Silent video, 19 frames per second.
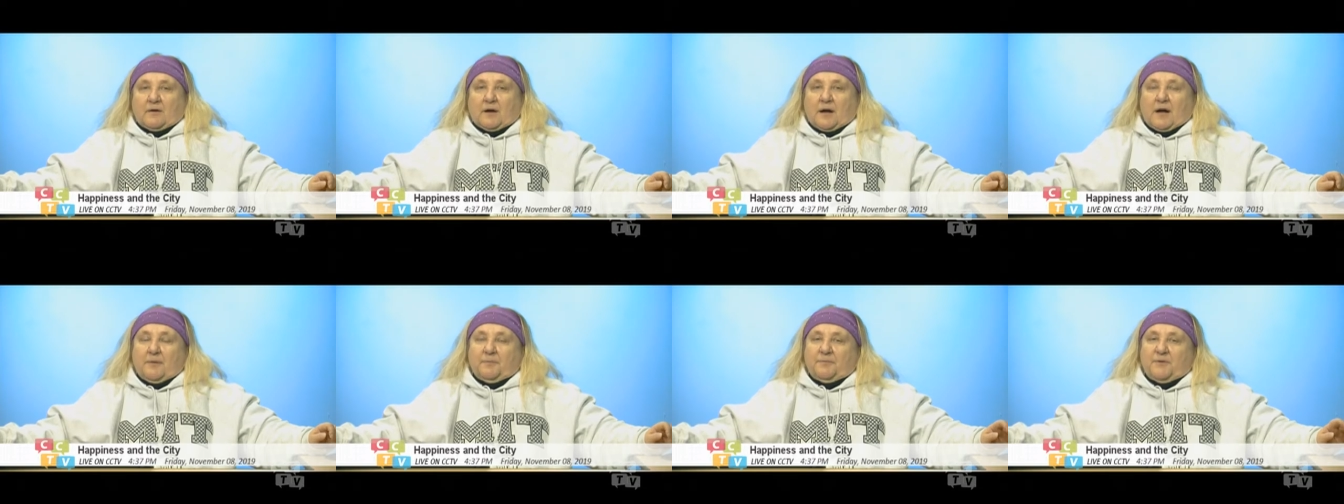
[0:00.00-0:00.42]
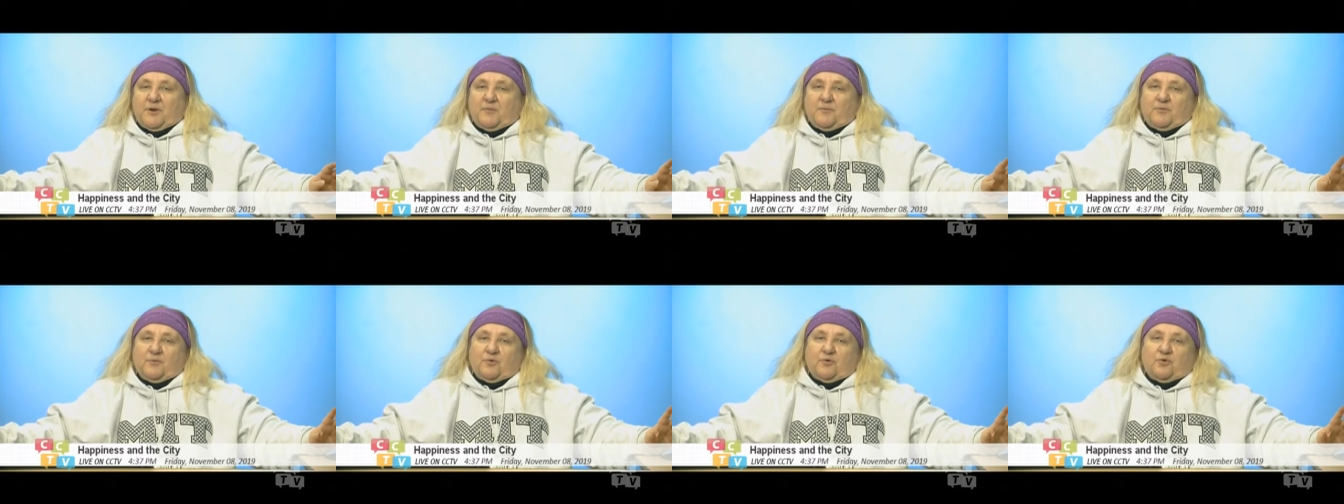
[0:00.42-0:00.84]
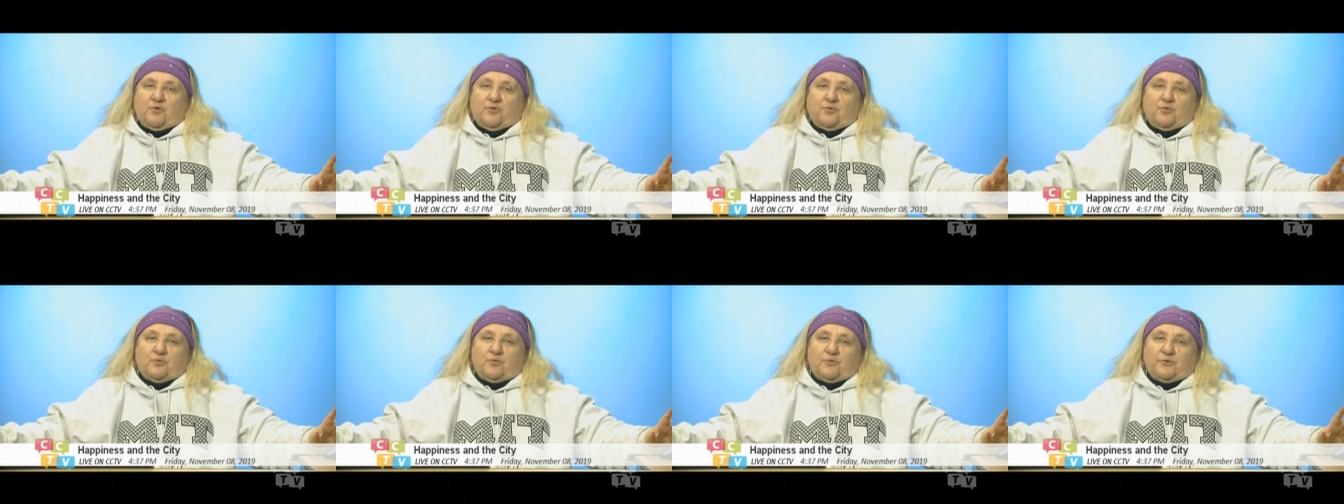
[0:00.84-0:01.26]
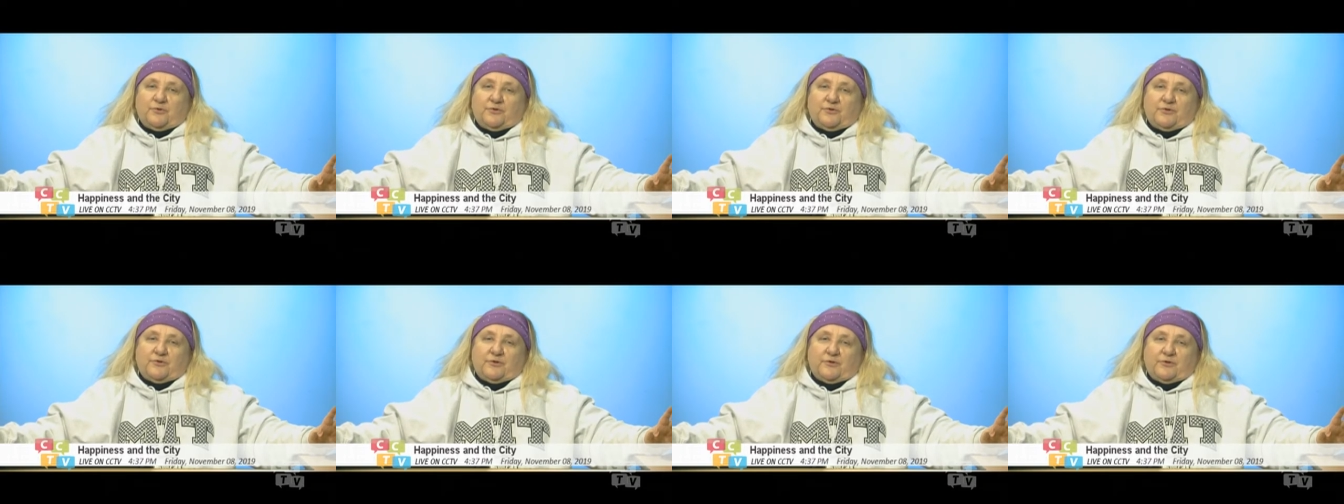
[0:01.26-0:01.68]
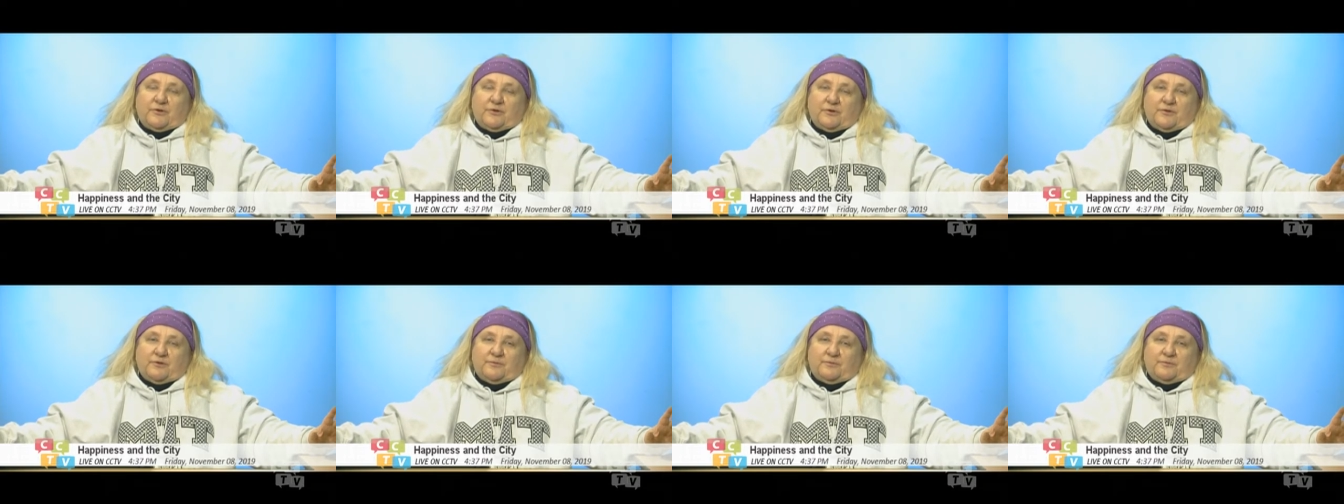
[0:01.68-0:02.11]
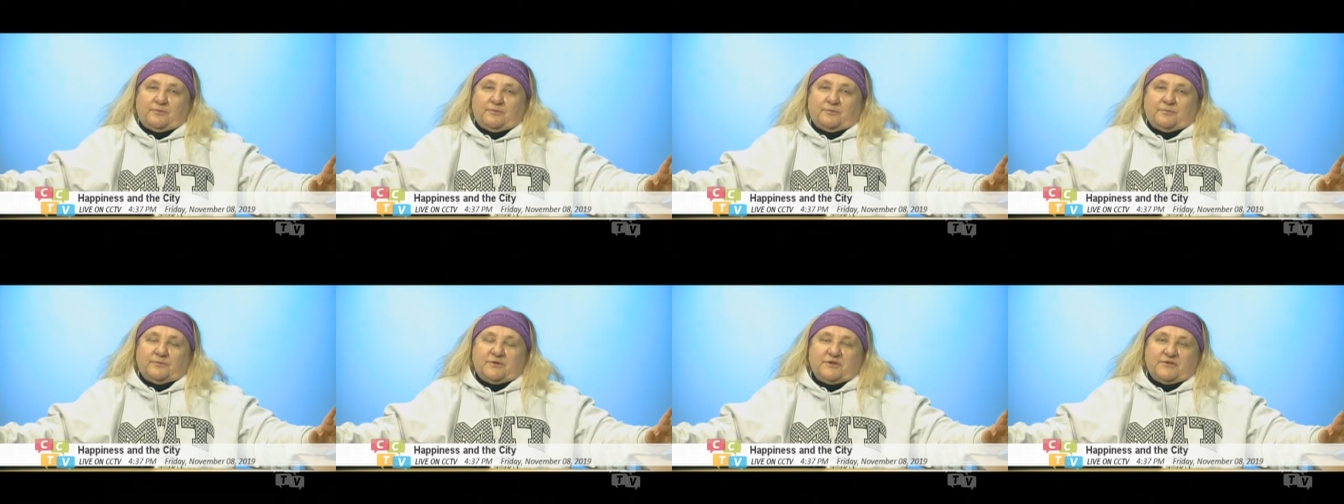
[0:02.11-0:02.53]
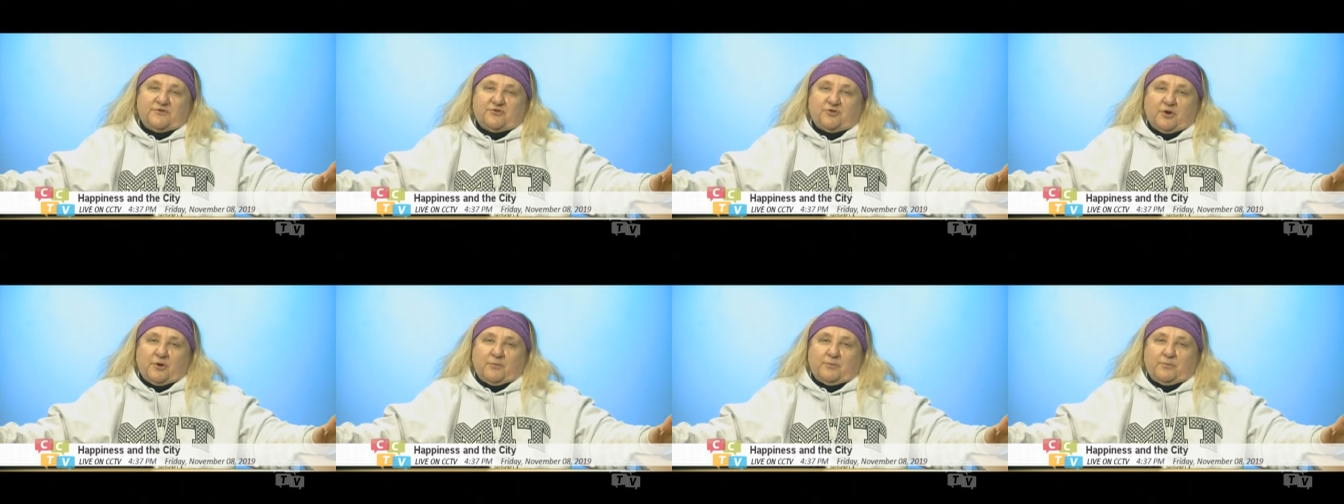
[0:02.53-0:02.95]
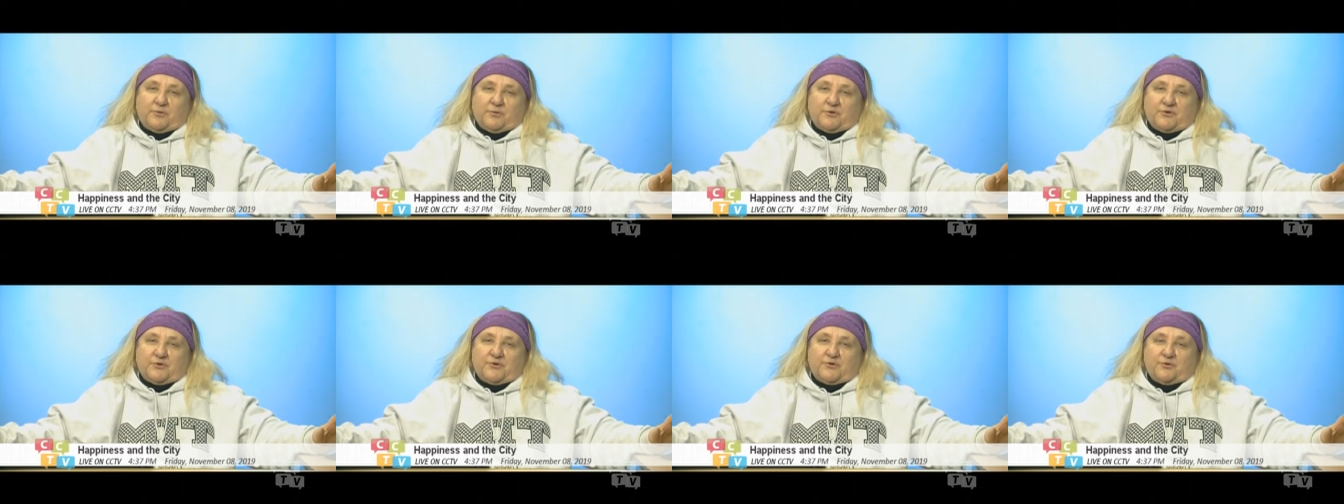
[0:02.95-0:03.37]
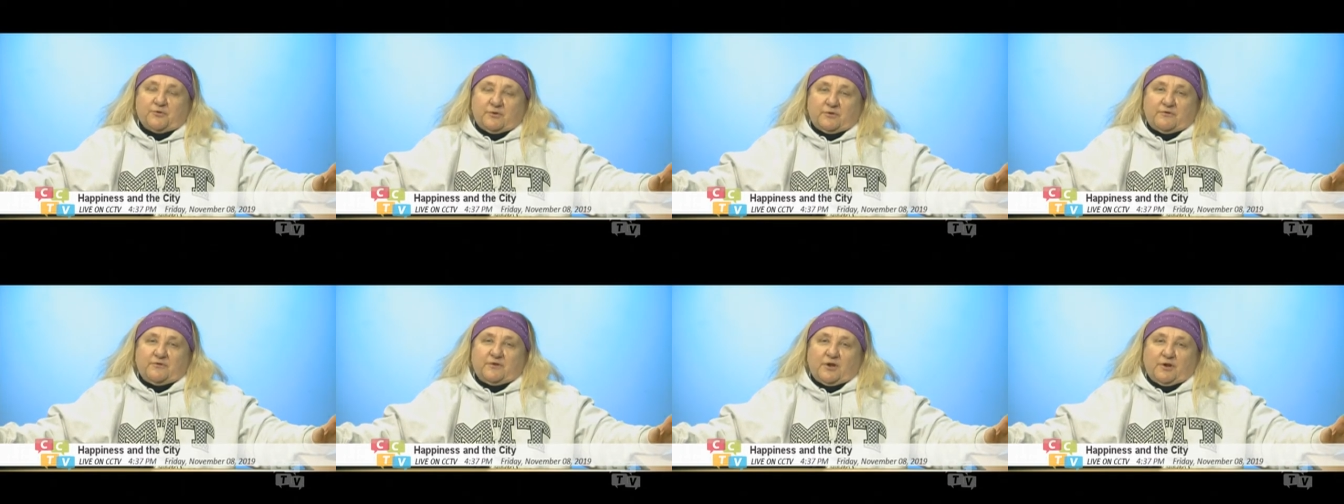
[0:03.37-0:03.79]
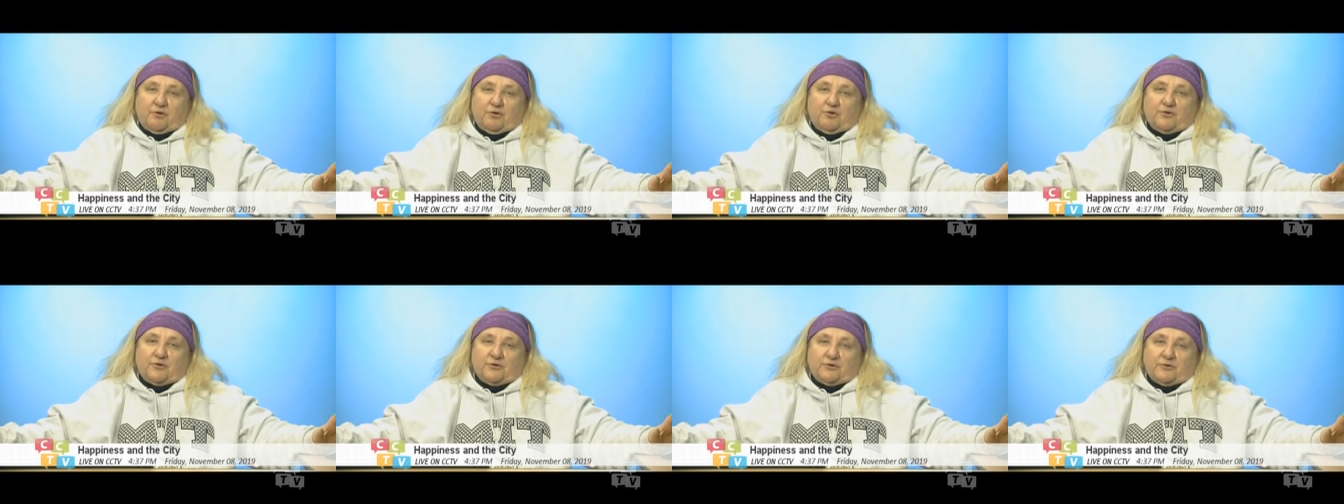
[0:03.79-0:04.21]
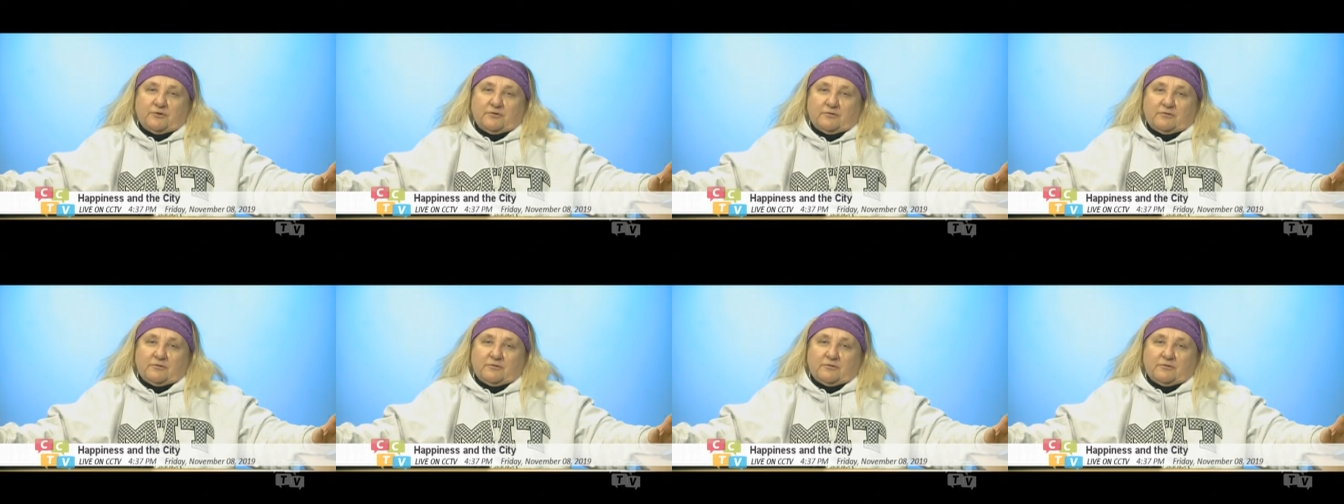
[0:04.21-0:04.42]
are people who would destroy books too if they could,